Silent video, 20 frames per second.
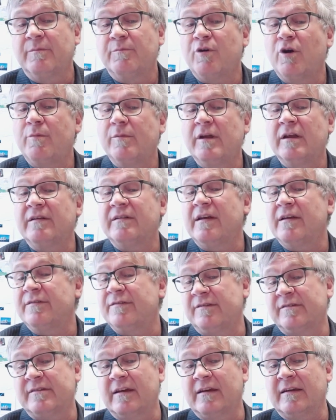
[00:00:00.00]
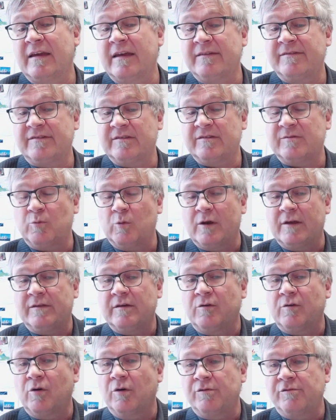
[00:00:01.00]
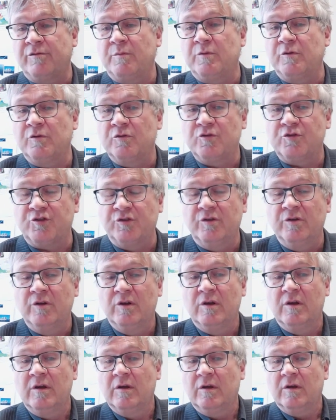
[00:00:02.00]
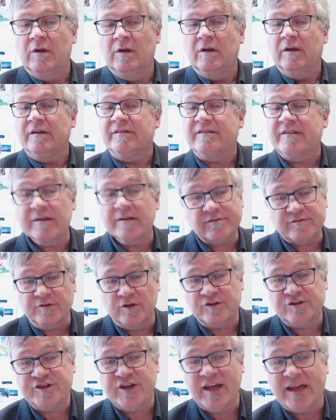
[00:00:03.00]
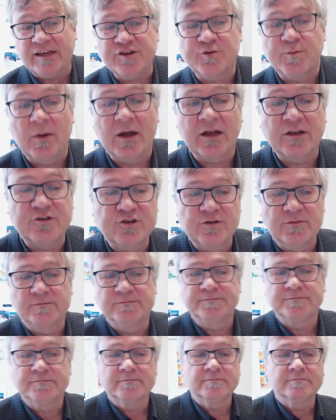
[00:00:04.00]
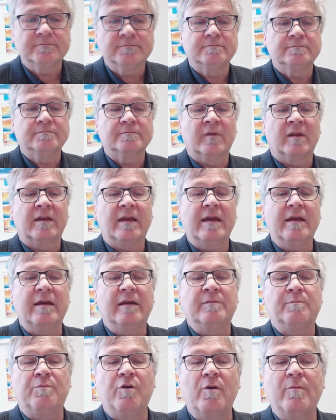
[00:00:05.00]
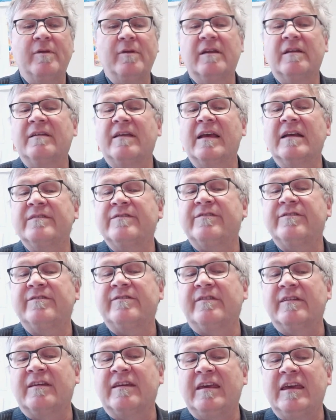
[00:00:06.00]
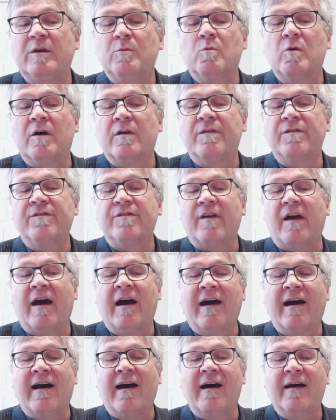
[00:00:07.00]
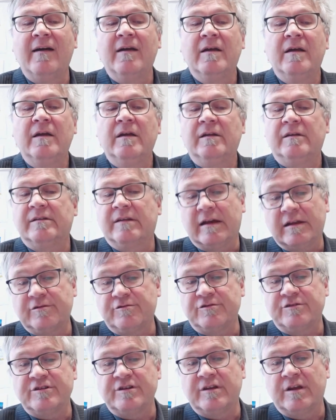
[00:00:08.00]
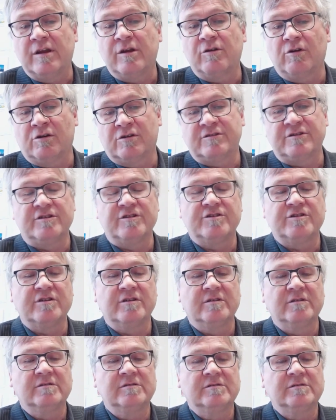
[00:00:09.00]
Permanent gases are gases where the contribution does not change much. Okay, and permanent gases, the key ones are nitrogen and oxygen.